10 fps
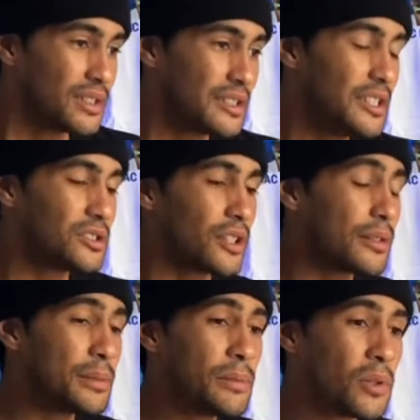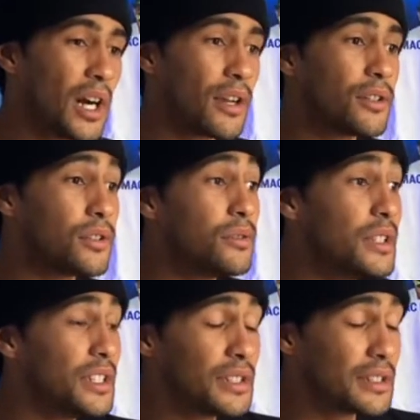teach other people how to do
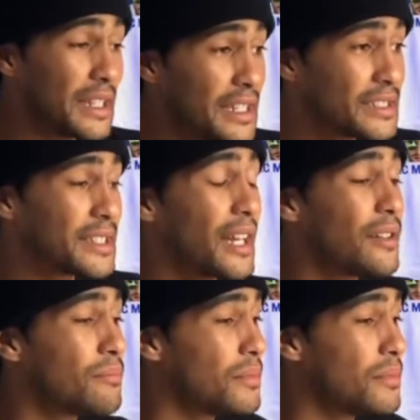the things that